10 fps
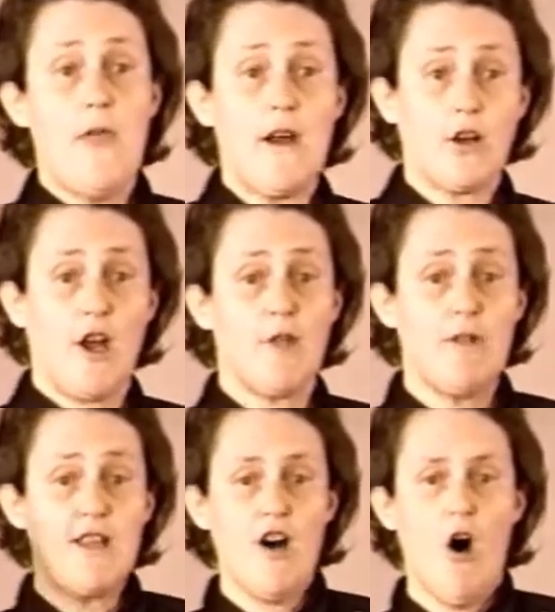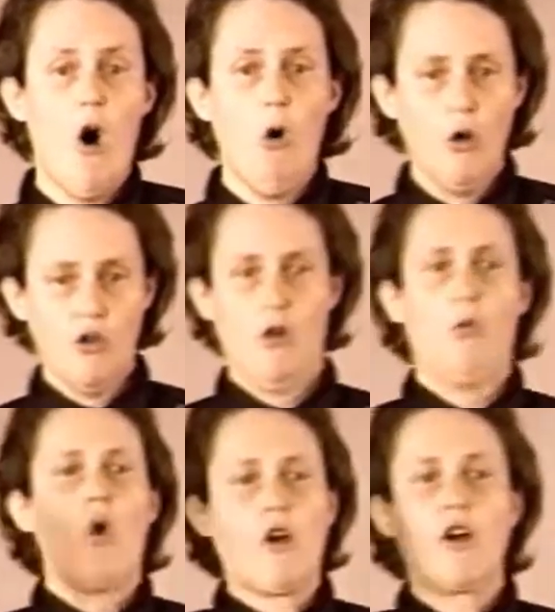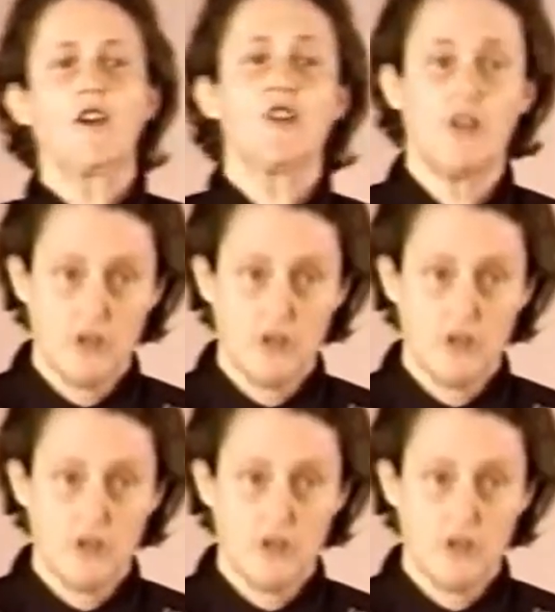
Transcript: they're going to be the whole word